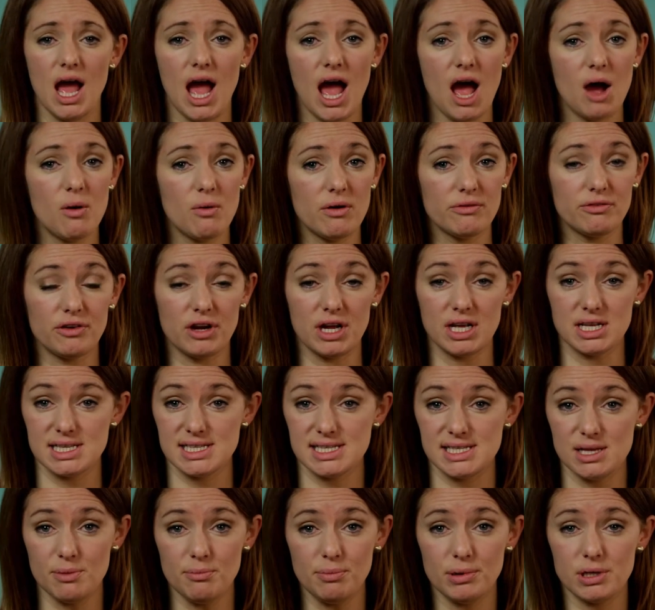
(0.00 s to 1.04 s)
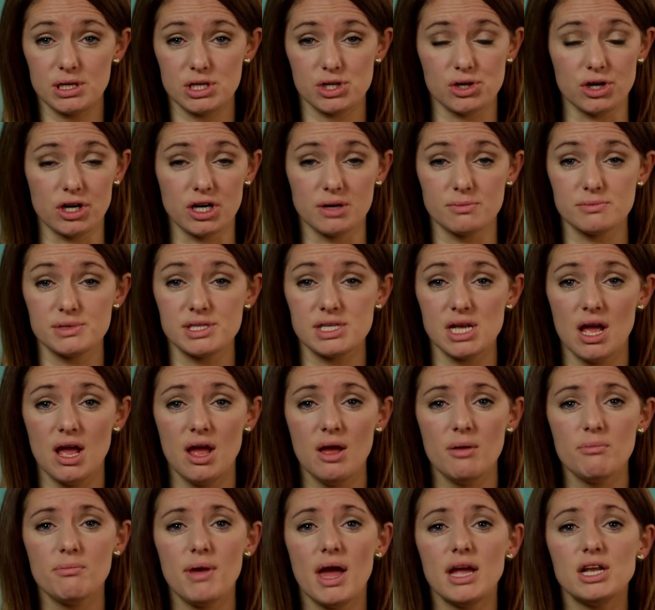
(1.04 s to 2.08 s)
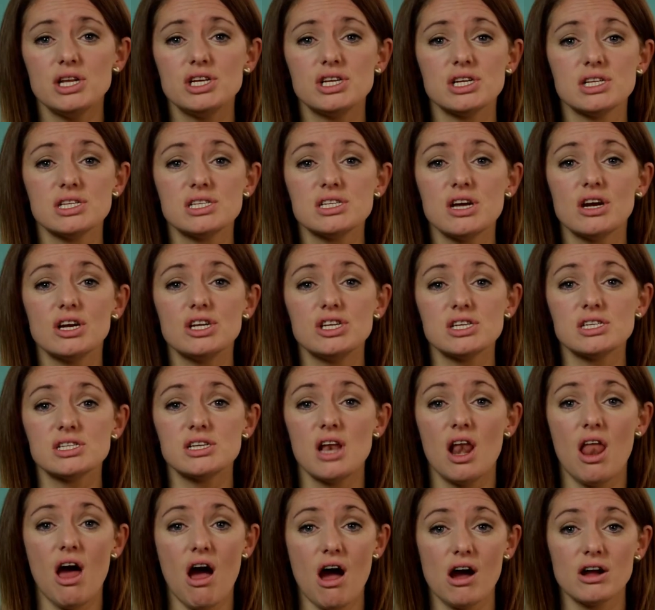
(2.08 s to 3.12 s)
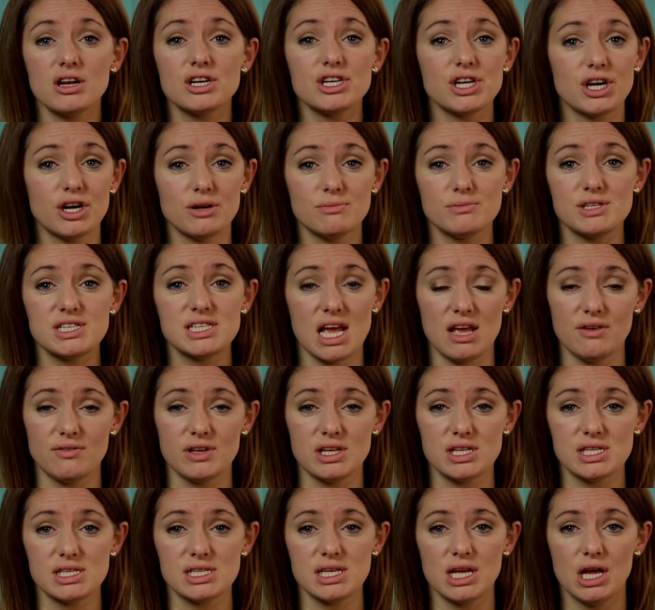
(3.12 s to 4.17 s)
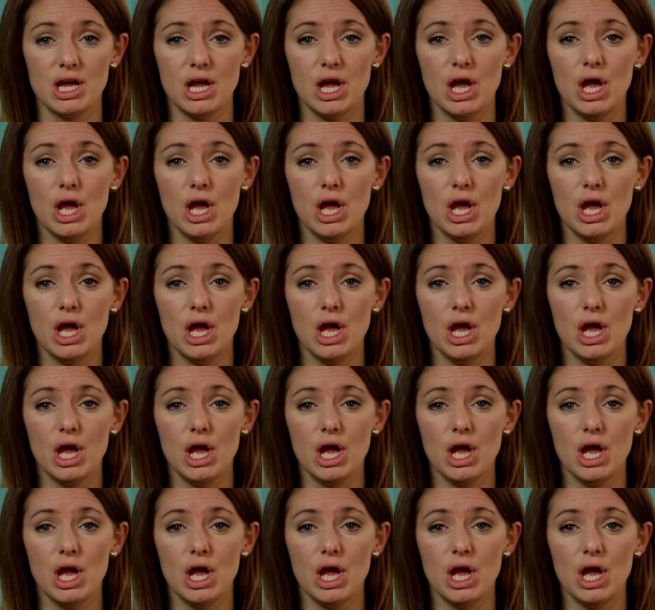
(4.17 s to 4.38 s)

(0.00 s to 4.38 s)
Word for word: However, in simple terms, pensions are just long term savings.